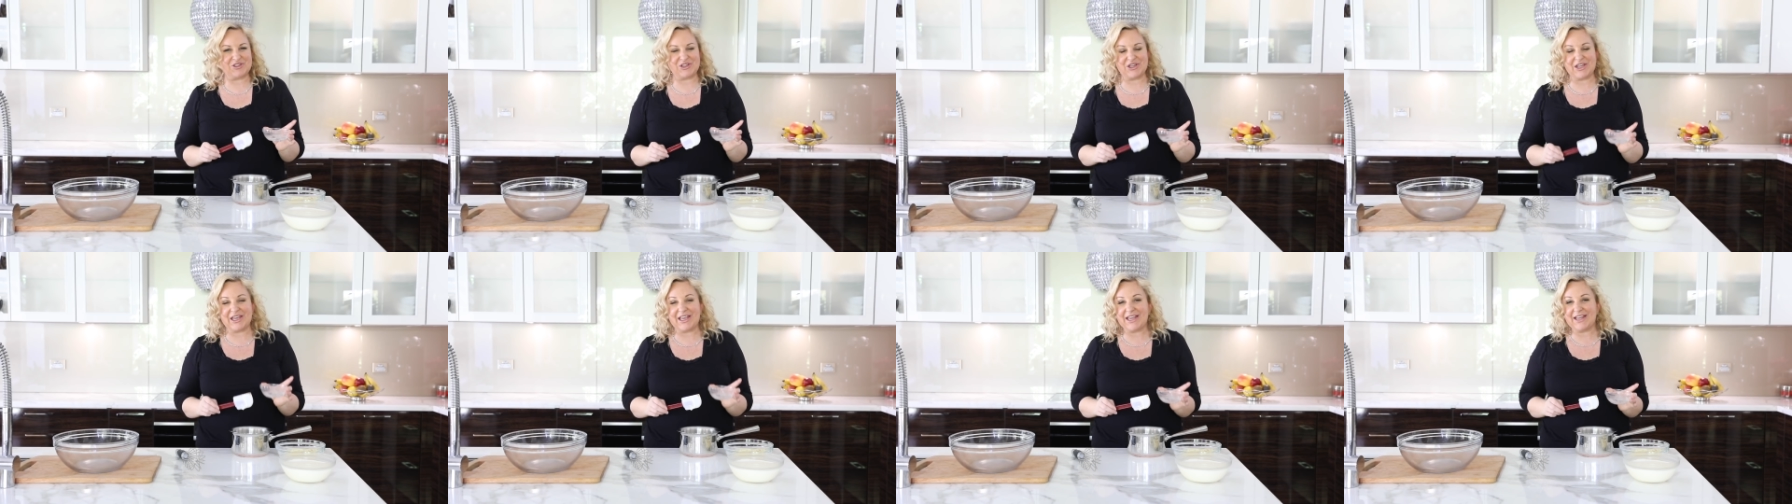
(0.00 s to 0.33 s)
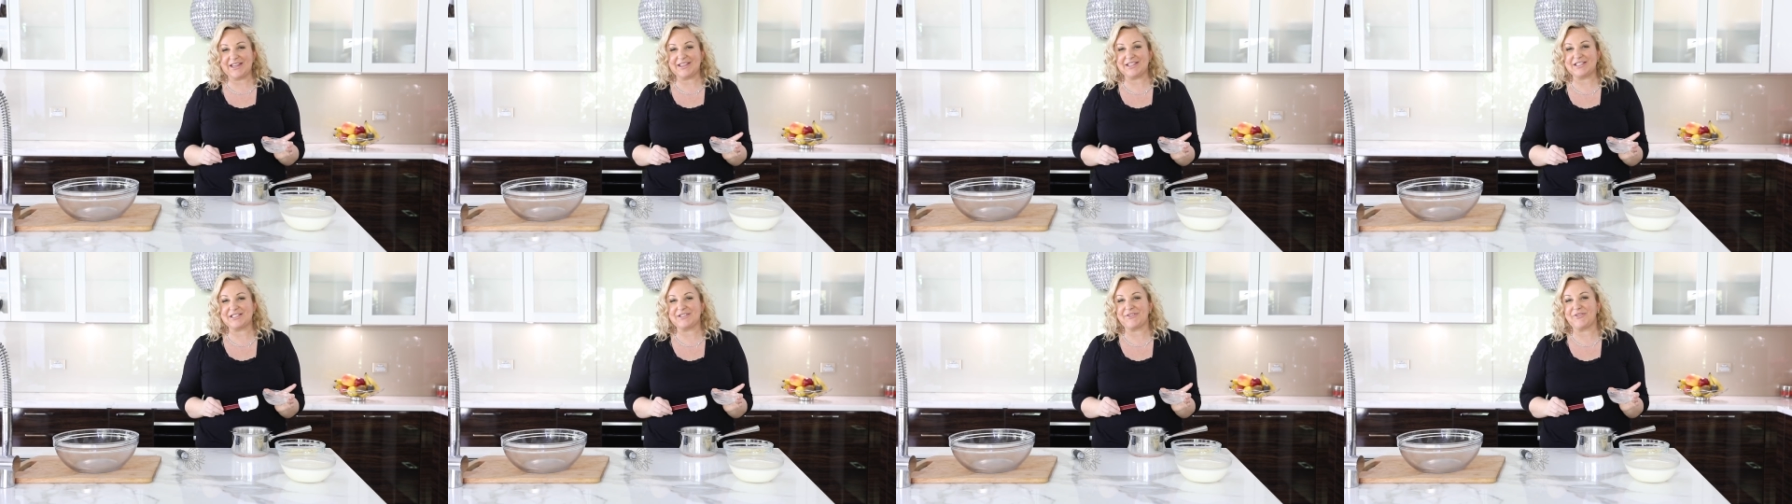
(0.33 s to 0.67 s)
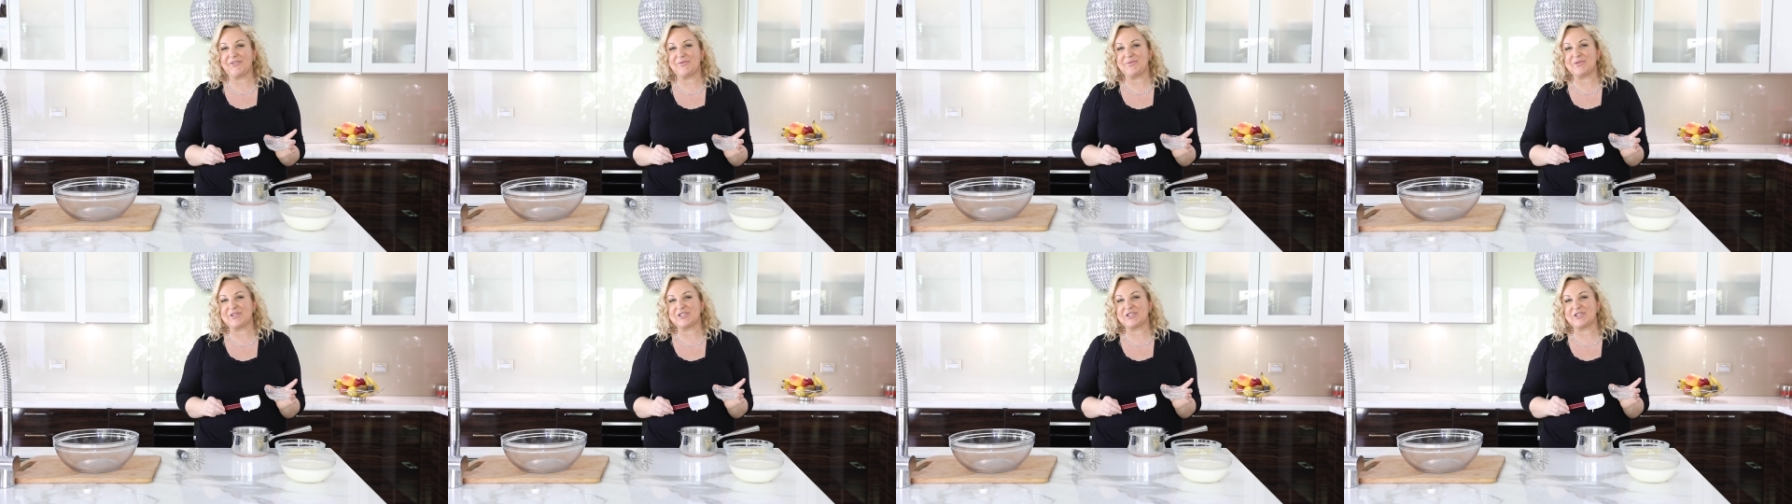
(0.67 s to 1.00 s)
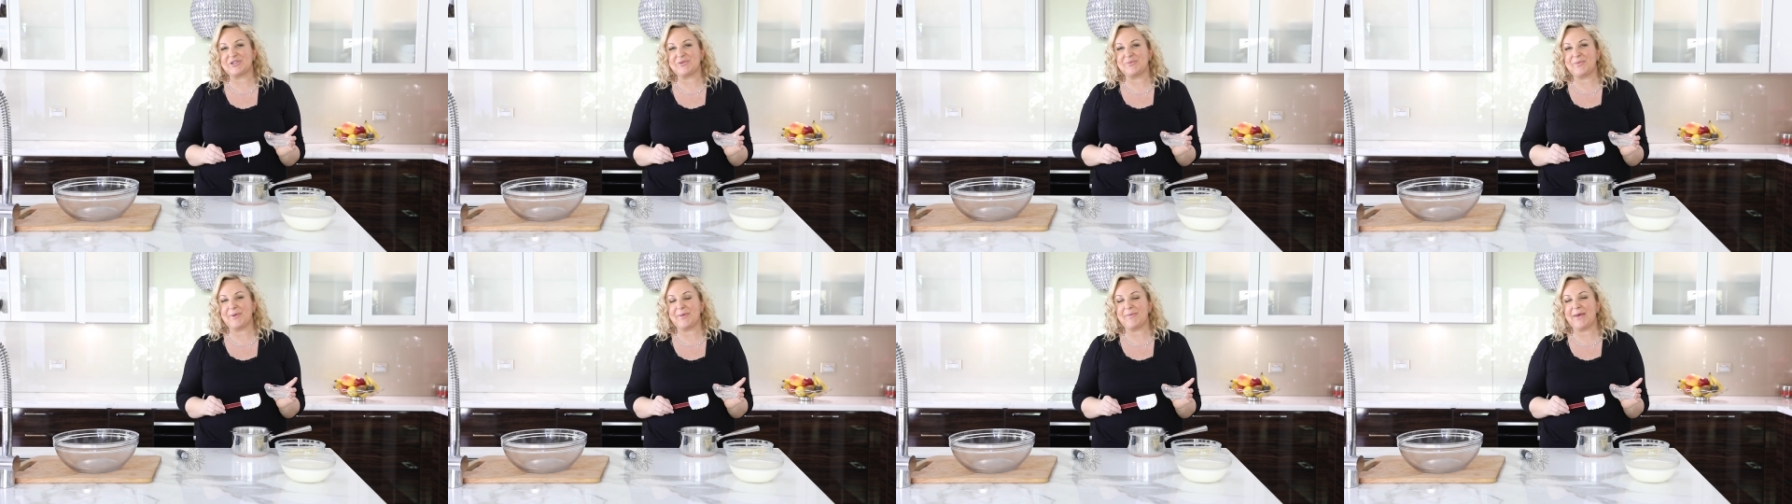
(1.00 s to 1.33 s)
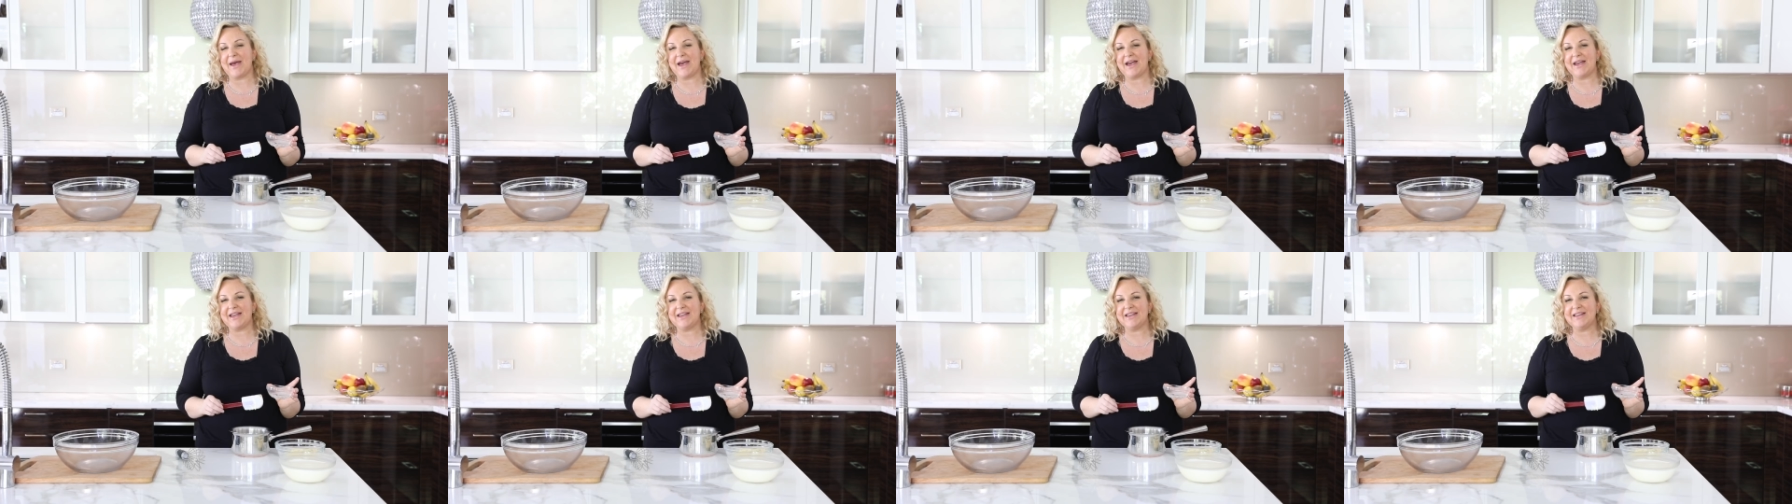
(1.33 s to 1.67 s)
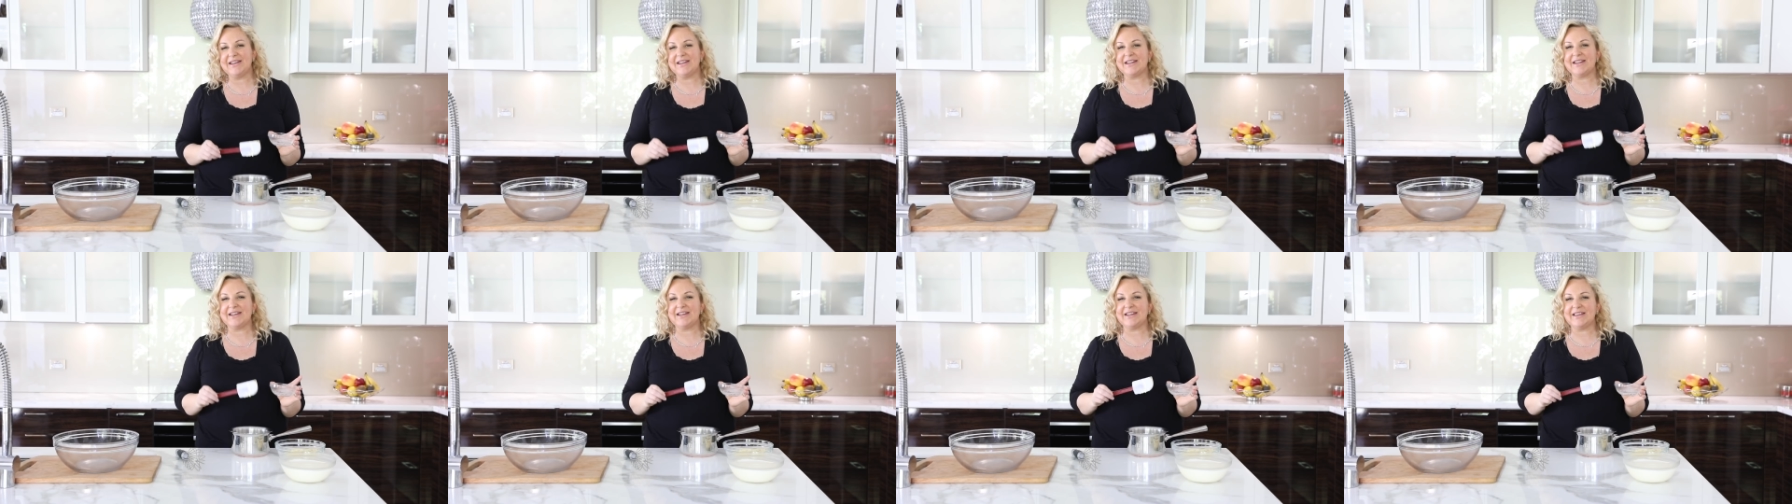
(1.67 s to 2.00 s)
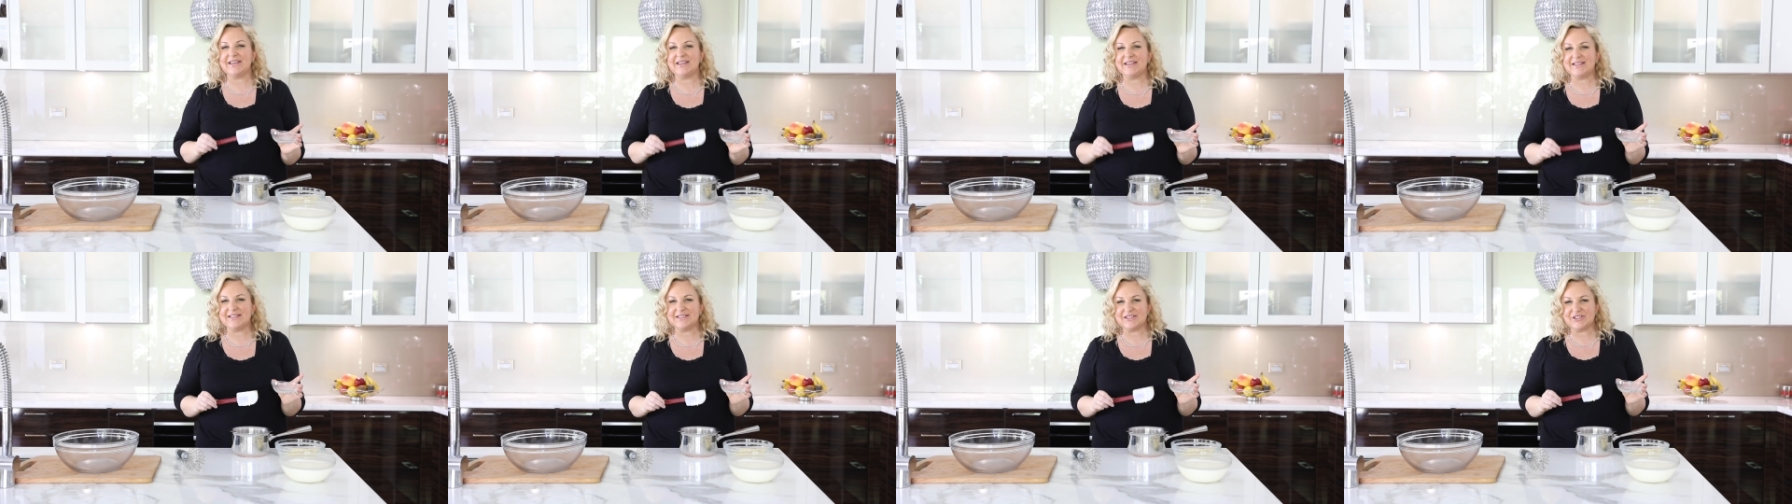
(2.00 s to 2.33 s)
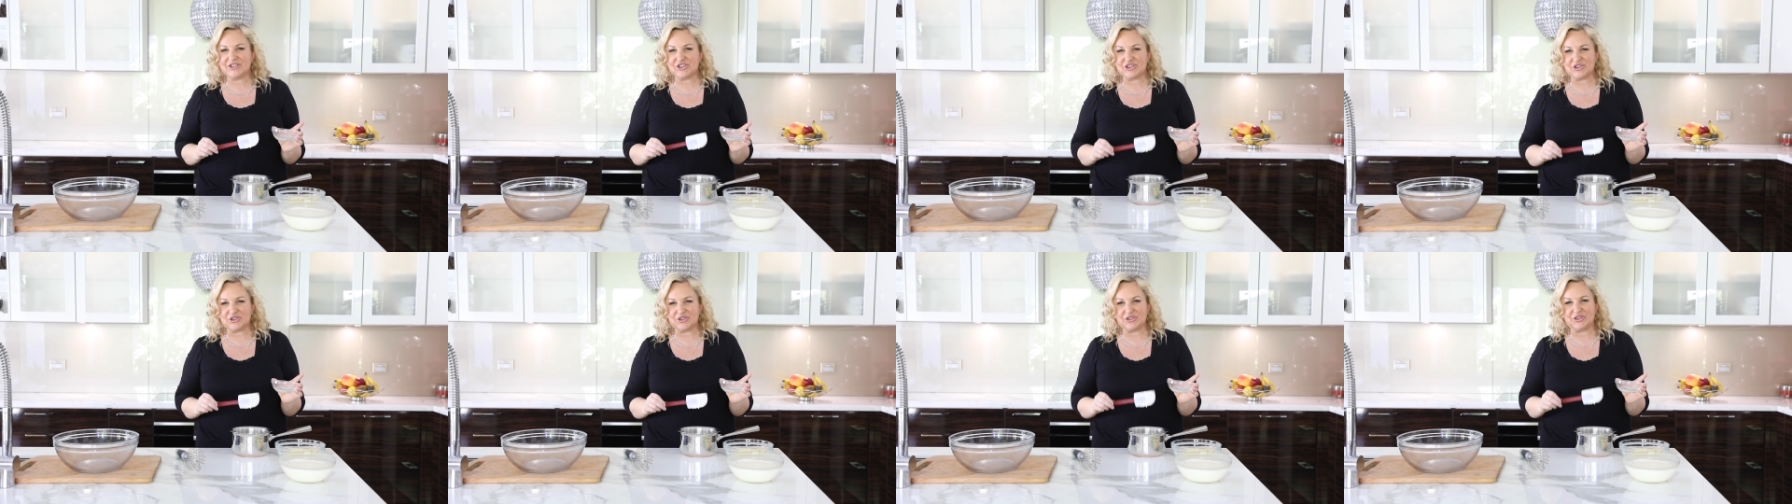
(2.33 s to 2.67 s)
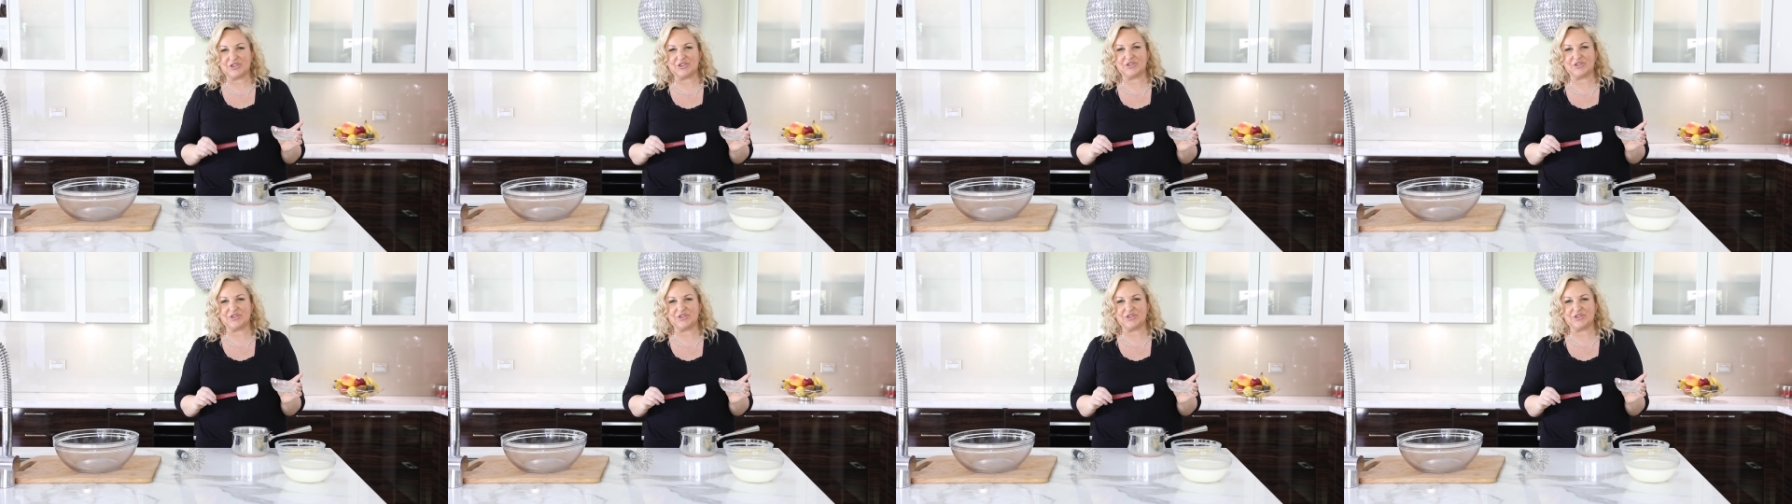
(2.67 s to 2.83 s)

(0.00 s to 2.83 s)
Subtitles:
You can get this from the supermarket. It is a sugar